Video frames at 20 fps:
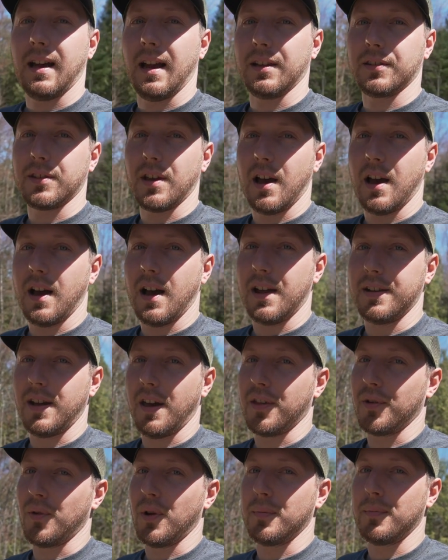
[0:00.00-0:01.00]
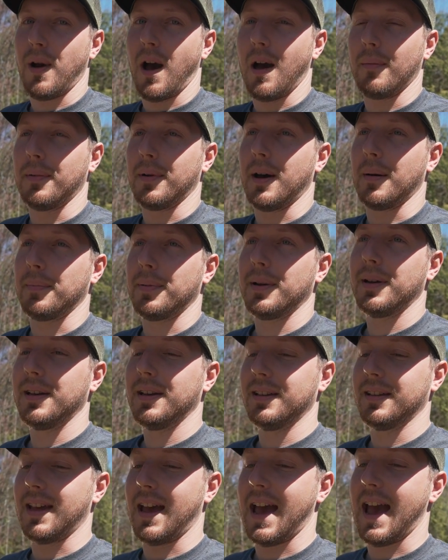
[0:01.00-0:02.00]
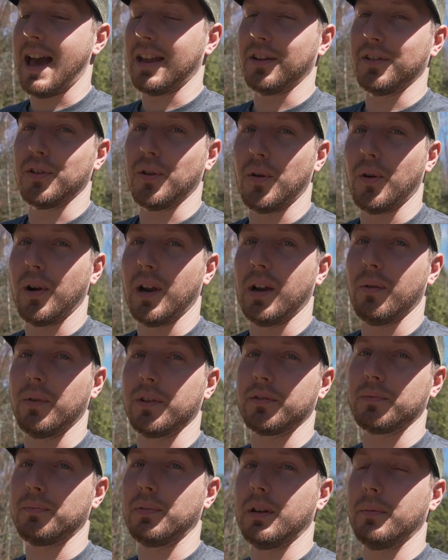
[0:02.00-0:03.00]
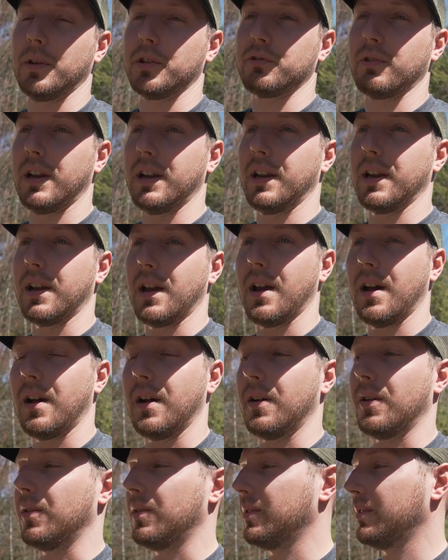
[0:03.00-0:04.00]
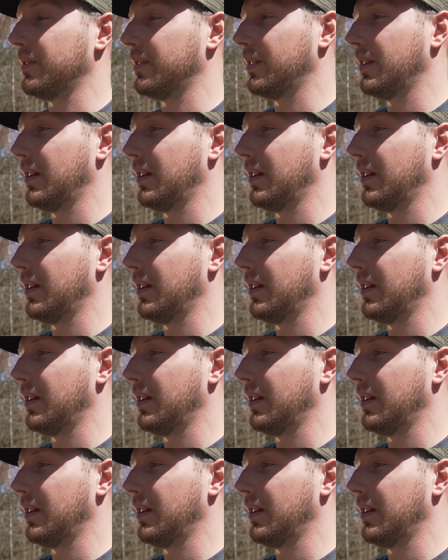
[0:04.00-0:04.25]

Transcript: I saw another one pop up that had a door. It was pretty much ready to go.